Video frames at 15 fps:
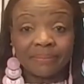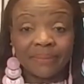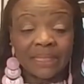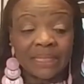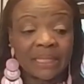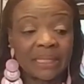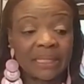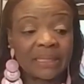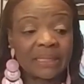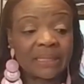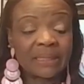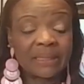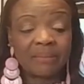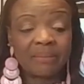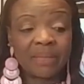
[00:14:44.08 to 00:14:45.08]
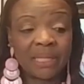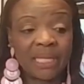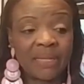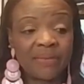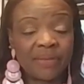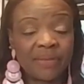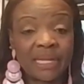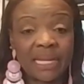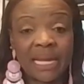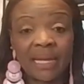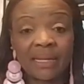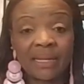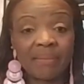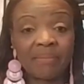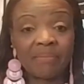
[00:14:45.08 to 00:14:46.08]
Because believing
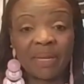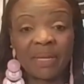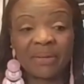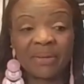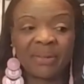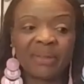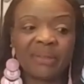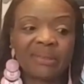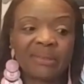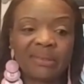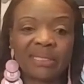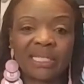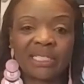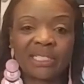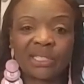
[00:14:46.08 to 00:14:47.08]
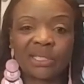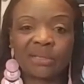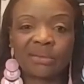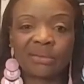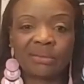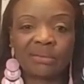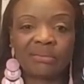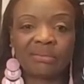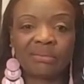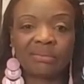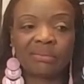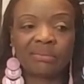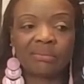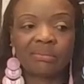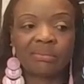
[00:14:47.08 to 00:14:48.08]
that I'm better, that's
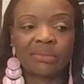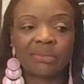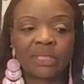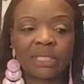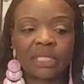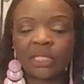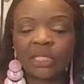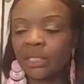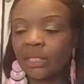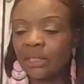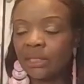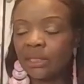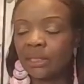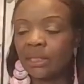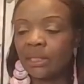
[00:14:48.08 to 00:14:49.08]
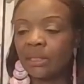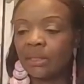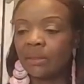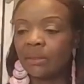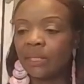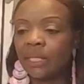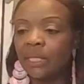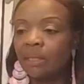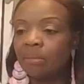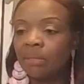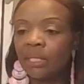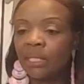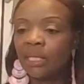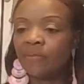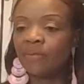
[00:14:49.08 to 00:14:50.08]
ridiculous, right?
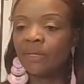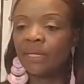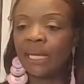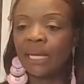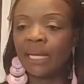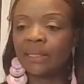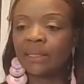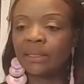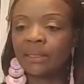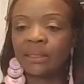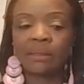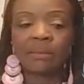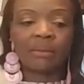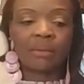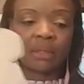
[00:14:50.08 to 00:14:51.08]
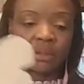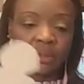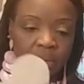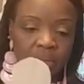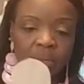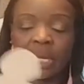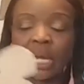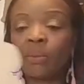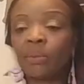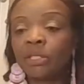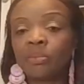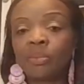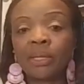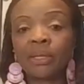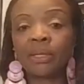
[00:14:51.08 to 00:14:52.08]
Believing that
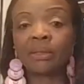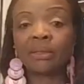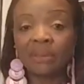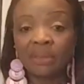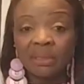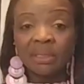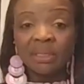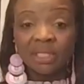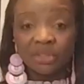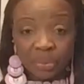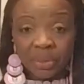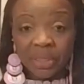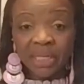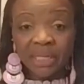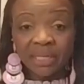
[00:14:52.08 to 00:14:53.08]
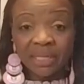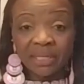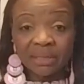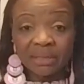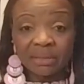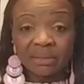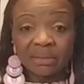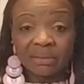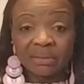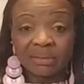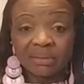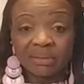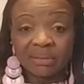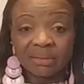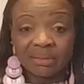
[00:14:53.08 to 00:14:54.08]
one's better, it's ridiculous.
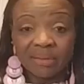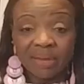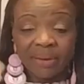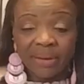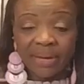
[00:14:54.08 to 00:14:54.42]
All